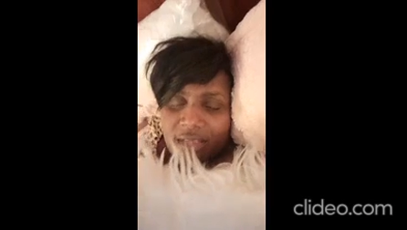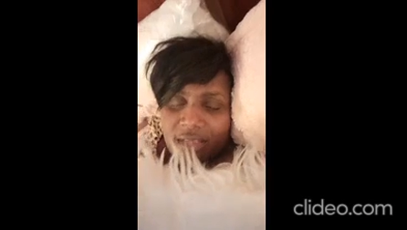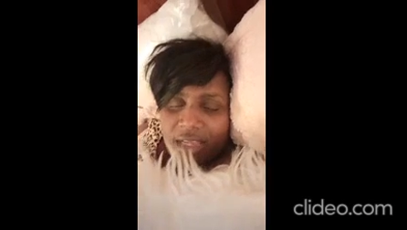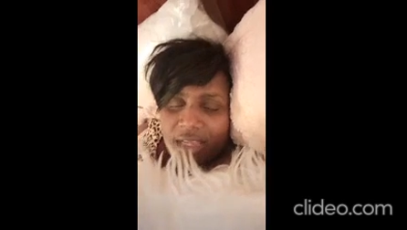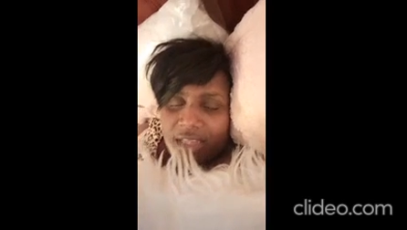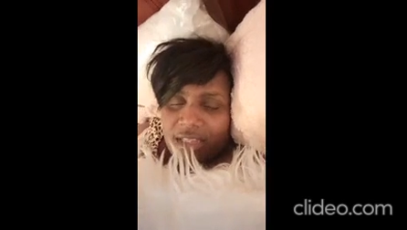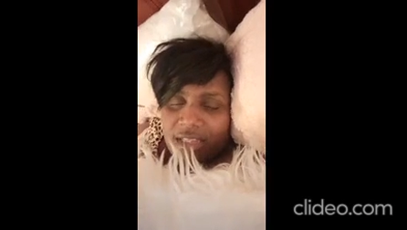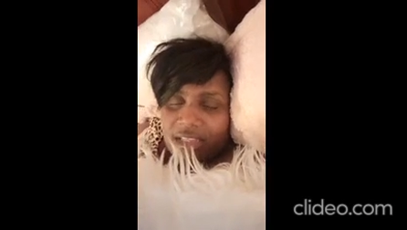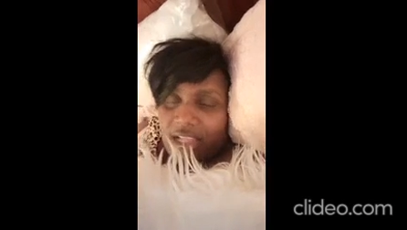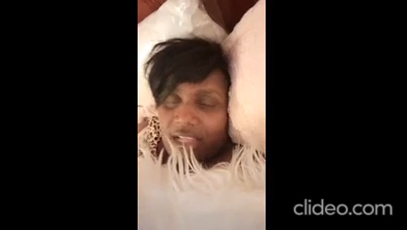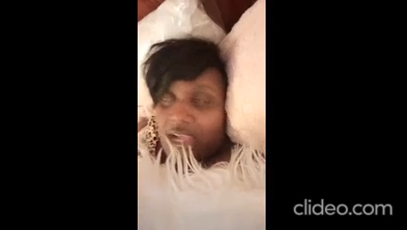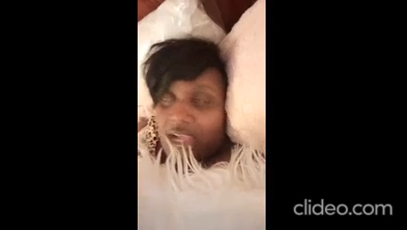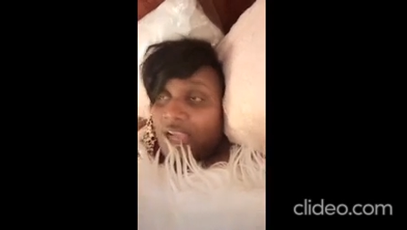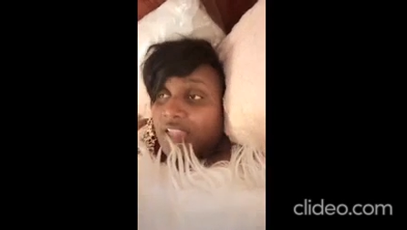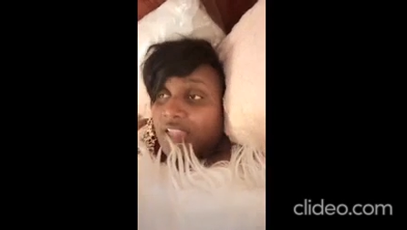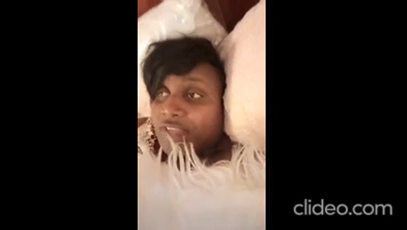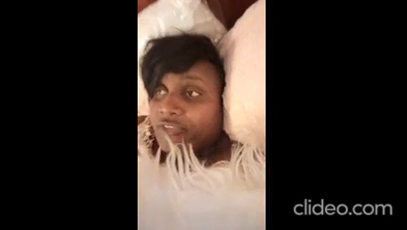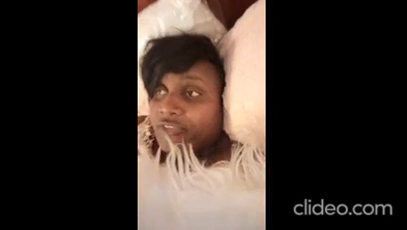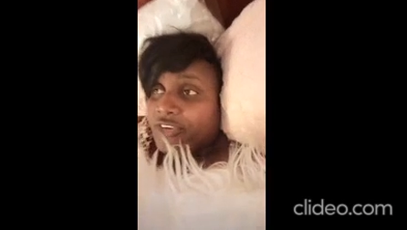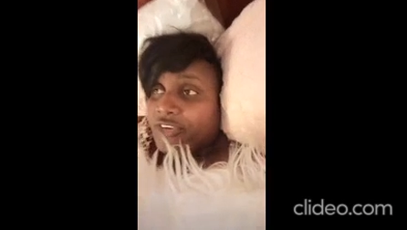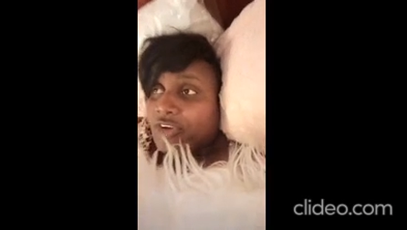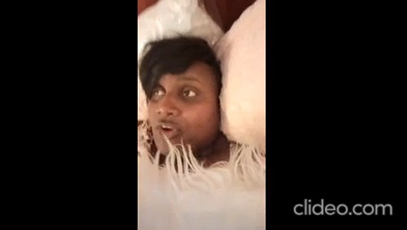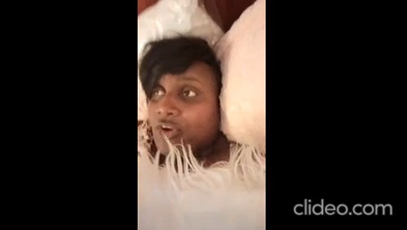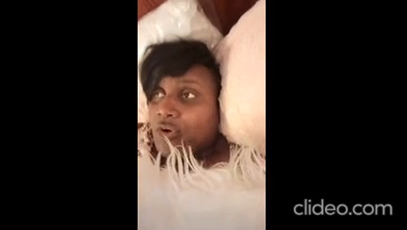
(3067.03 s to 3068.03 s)
And it all
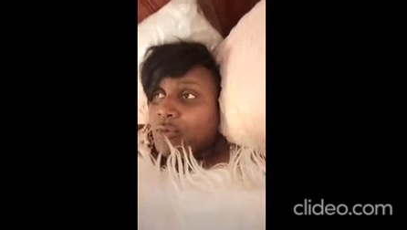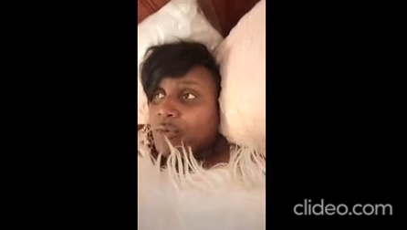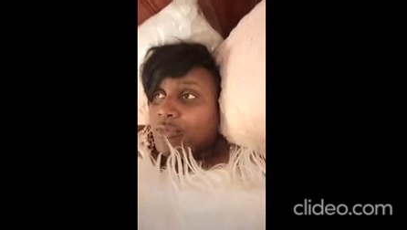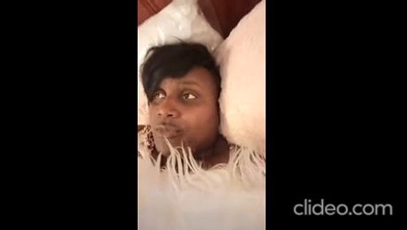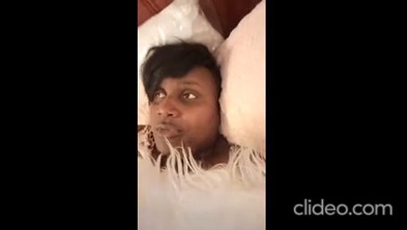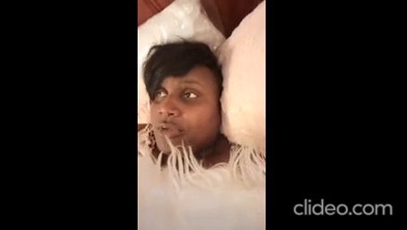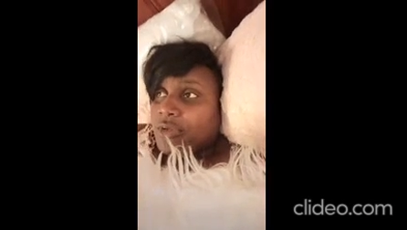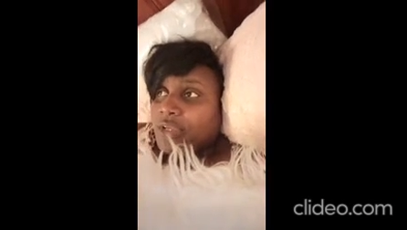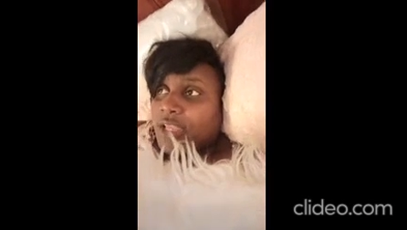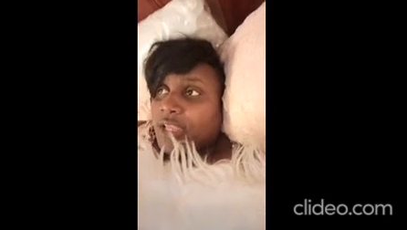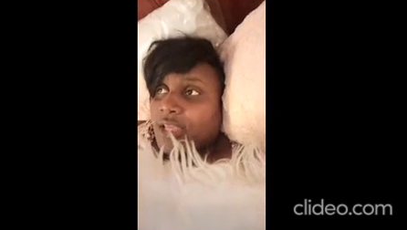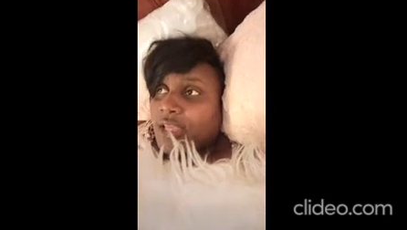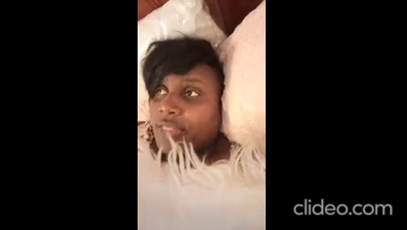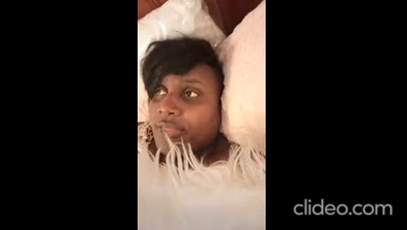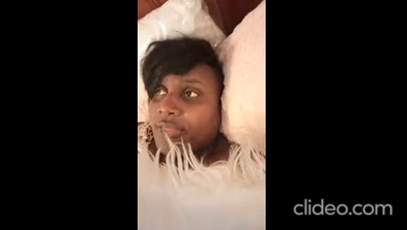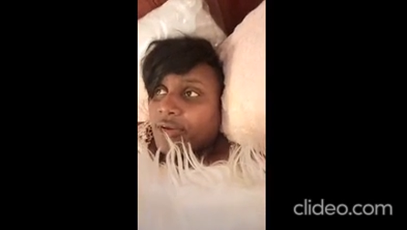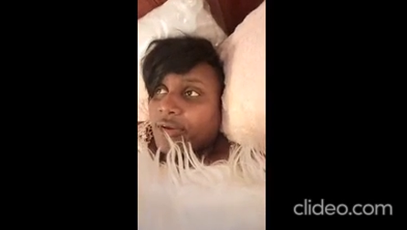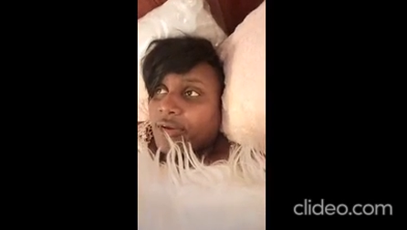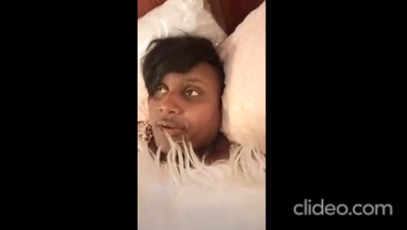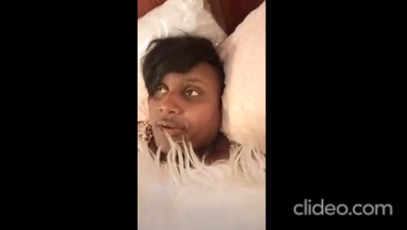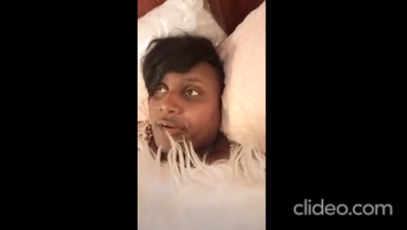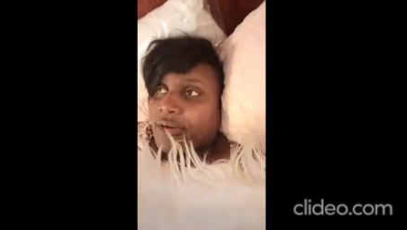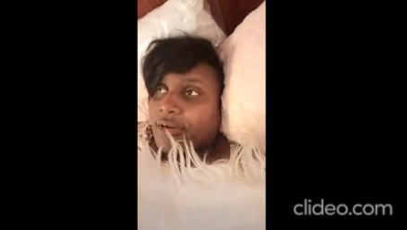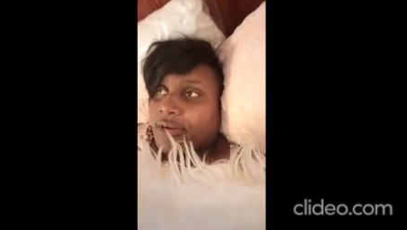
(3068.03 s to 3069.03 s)
to come
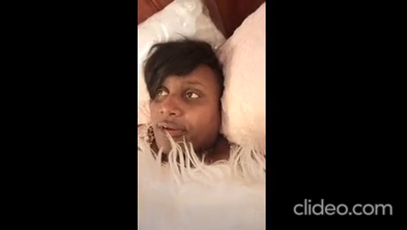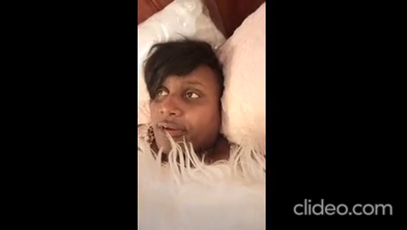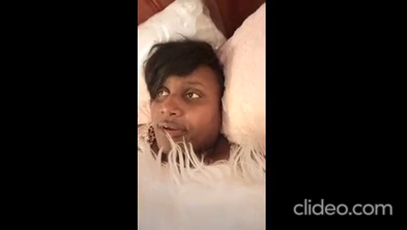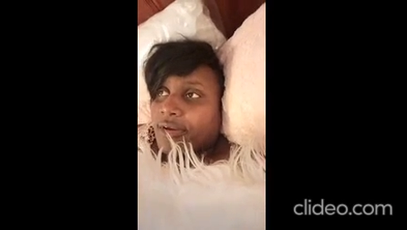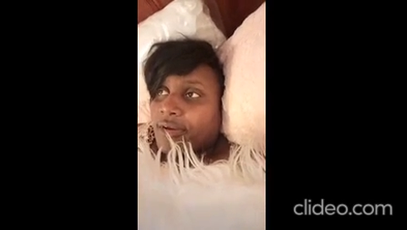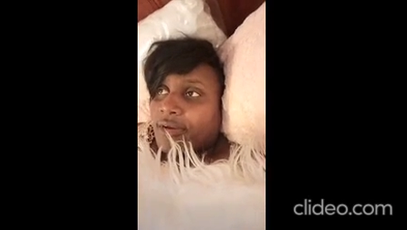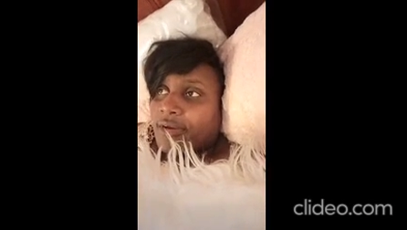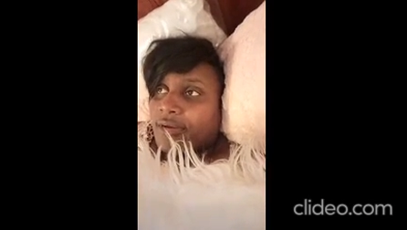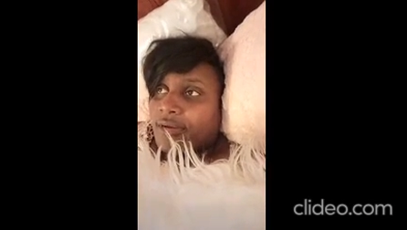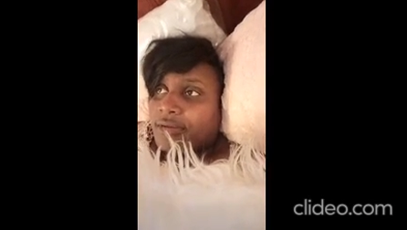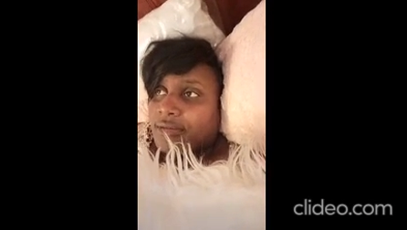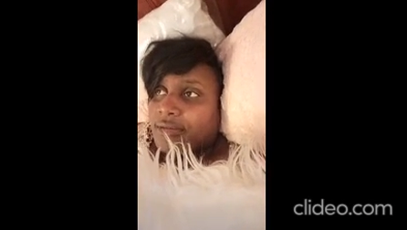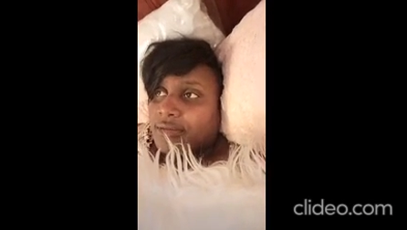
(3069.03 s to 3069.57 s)
together.